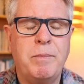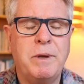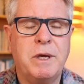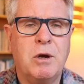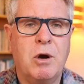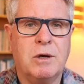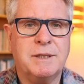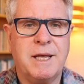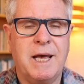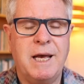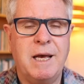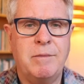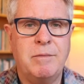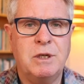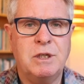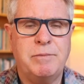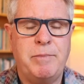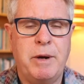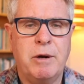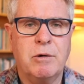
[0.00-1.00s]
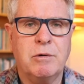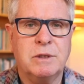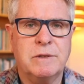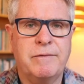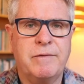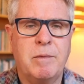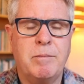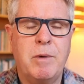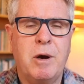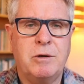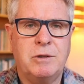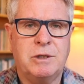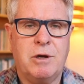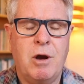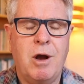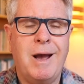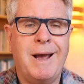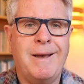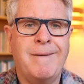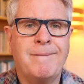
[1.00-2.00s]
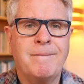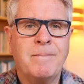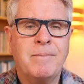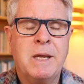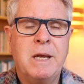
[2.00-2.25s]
because they're image bearers of the Most High.